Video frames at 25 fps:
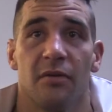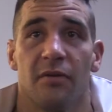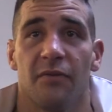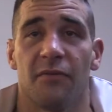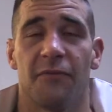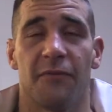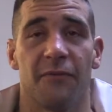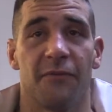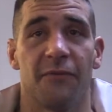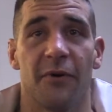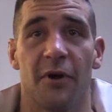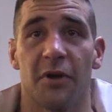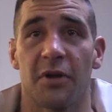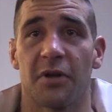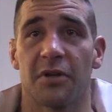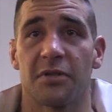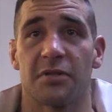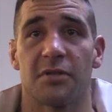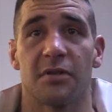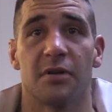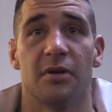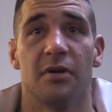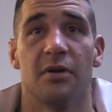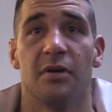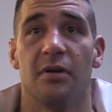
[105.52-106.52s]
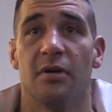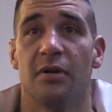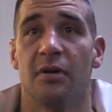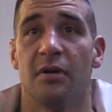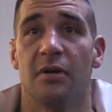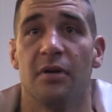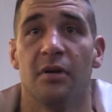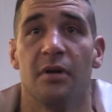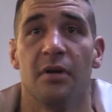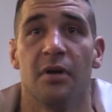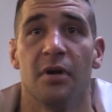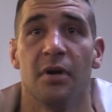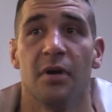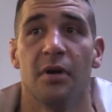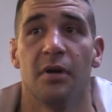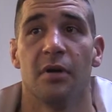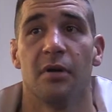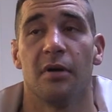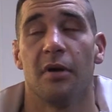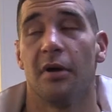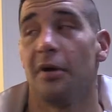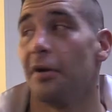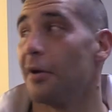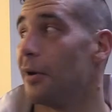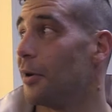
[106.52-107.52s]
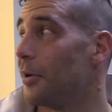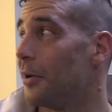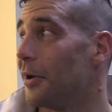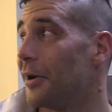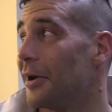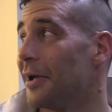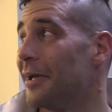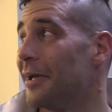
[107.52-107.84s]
That was a prediction that he made in the video.